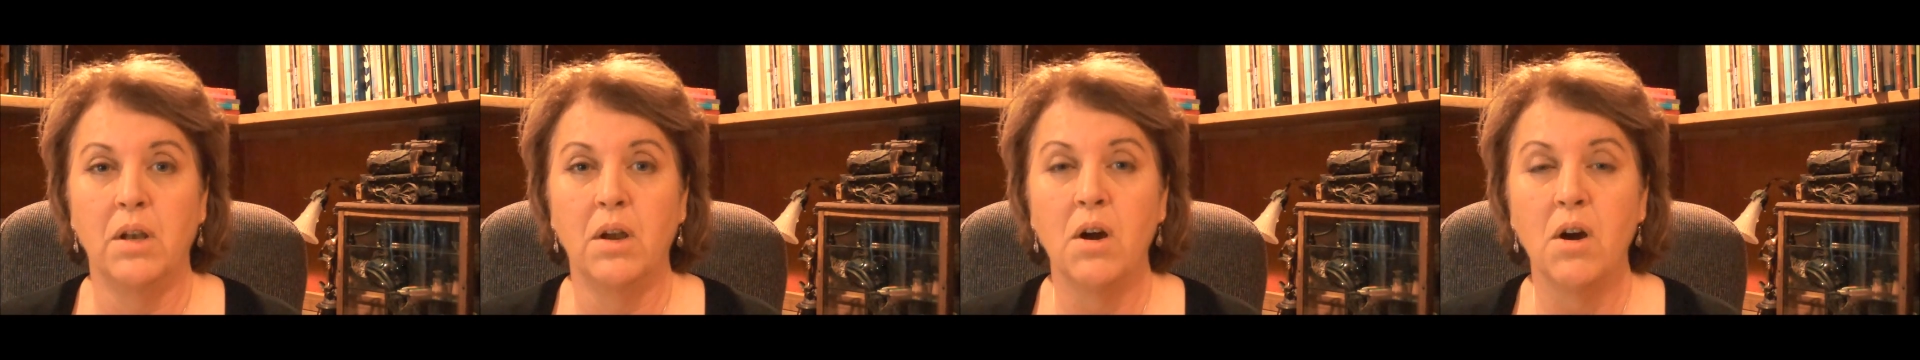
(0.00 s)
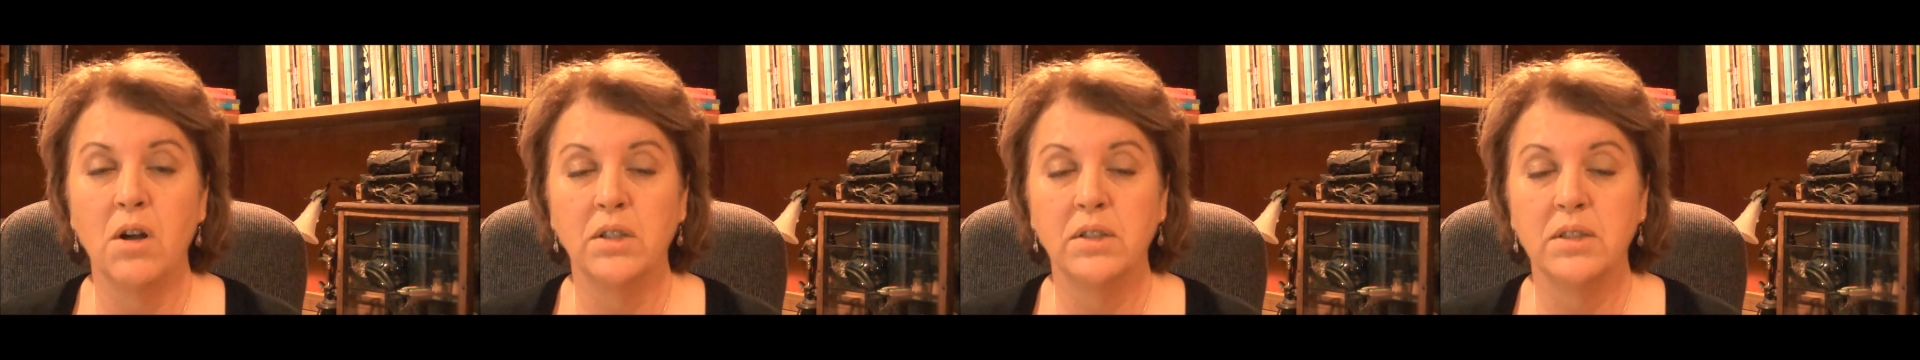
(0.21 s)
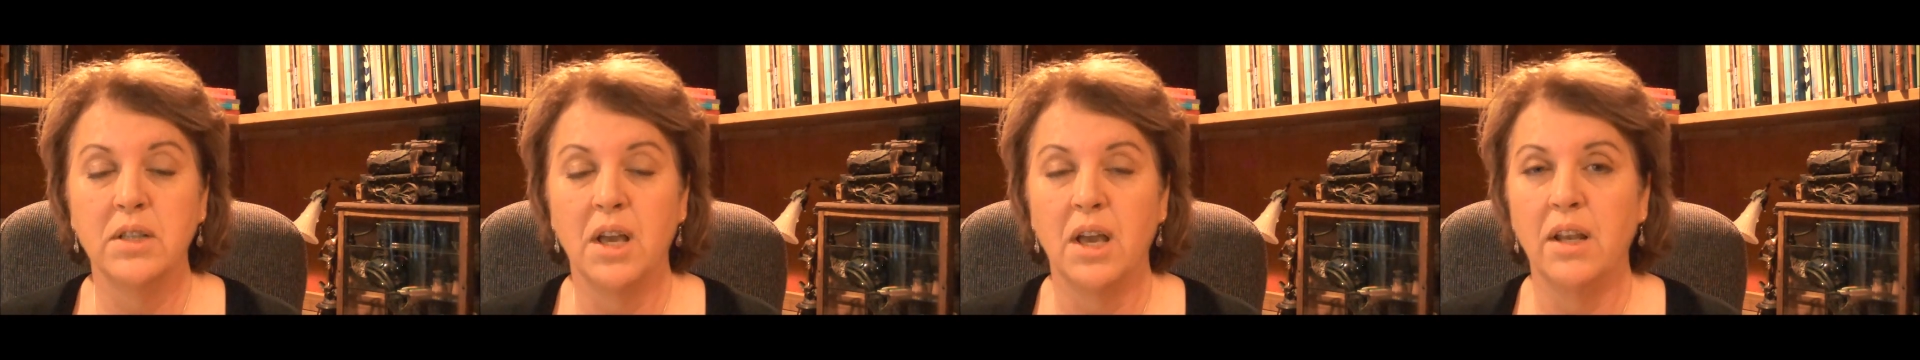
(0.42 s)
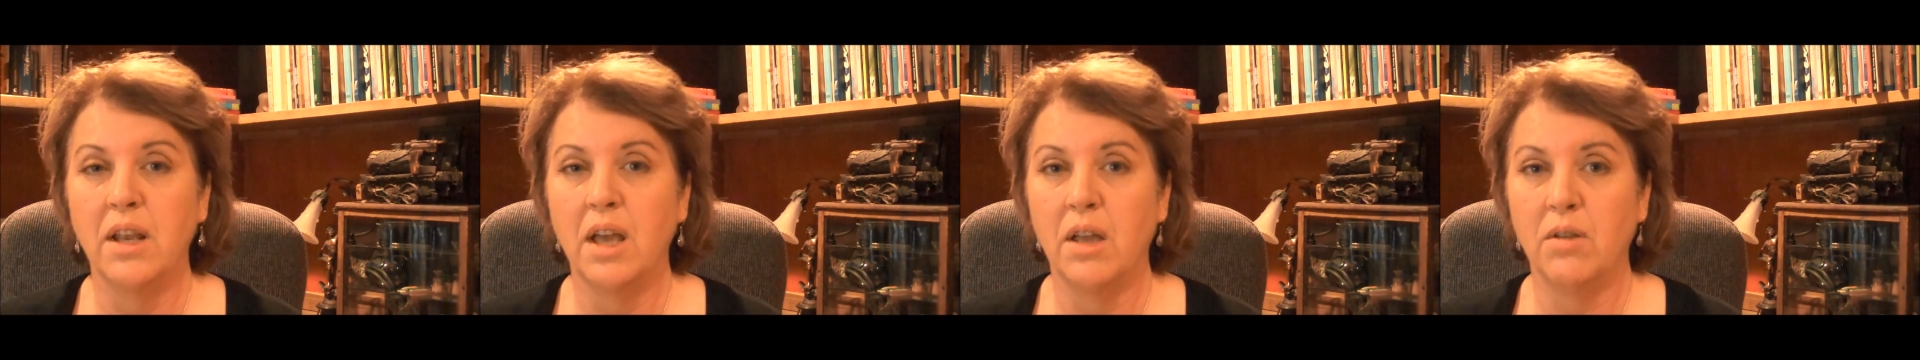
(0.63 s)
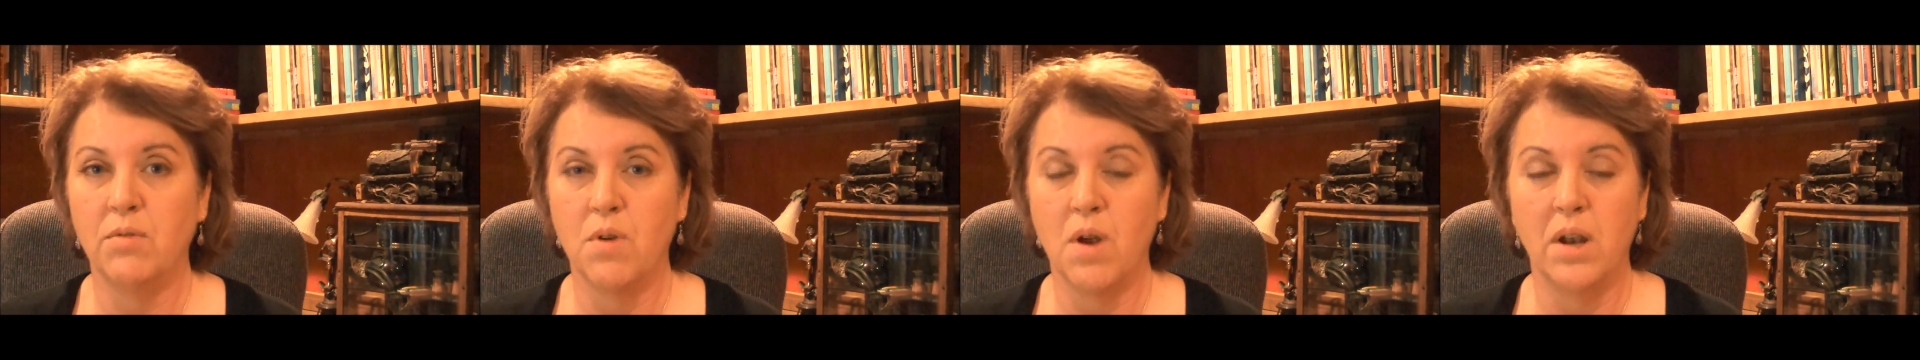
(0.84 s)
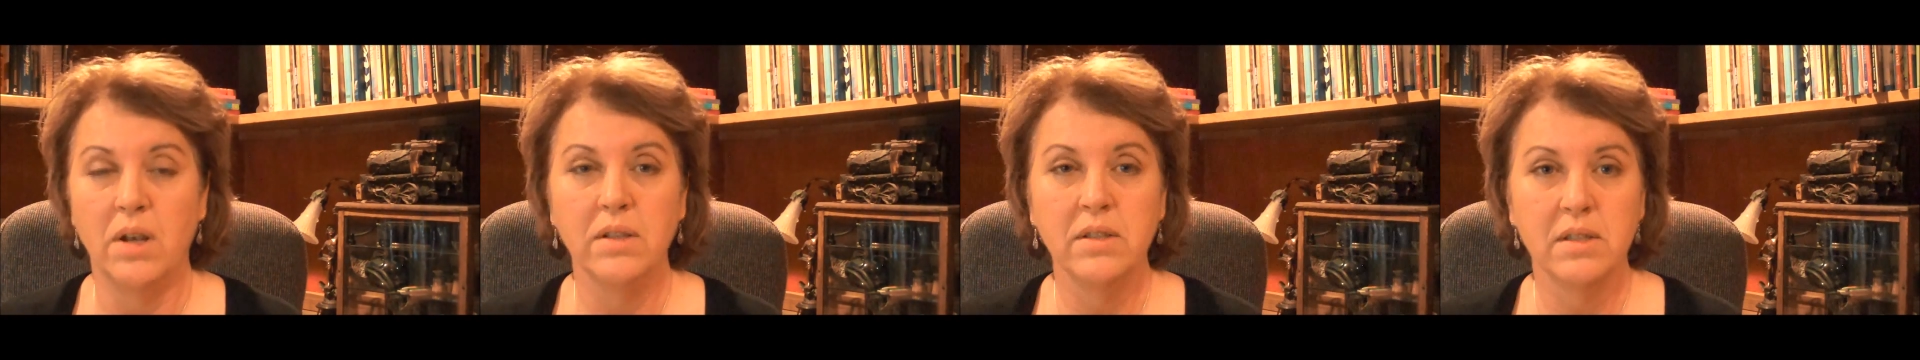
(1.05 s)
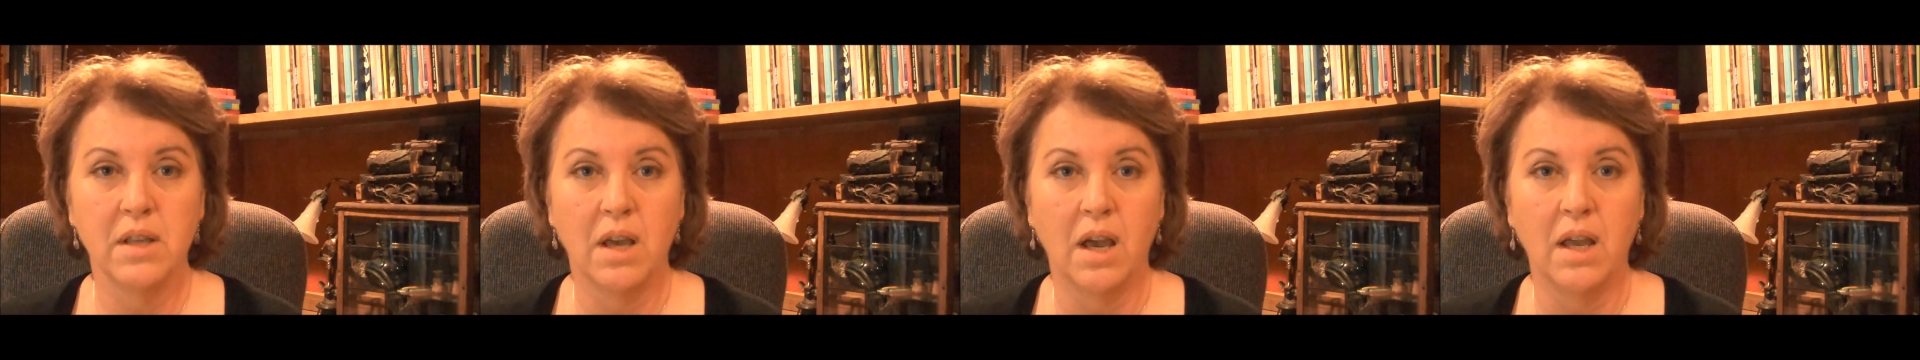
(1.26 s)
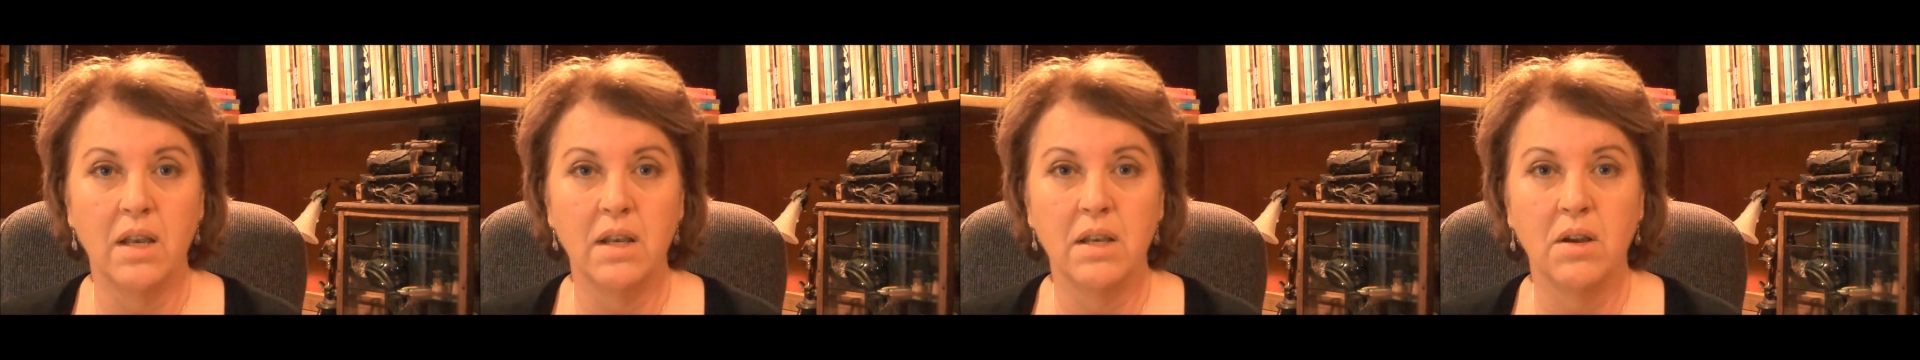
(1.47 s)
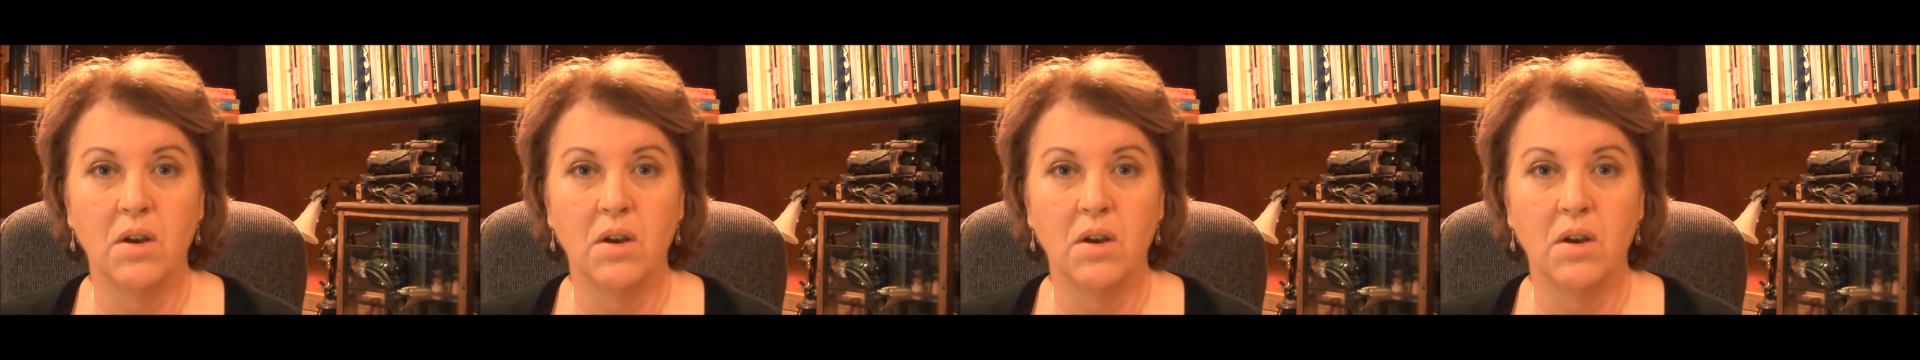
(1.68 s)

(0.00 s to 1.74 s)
content and run a site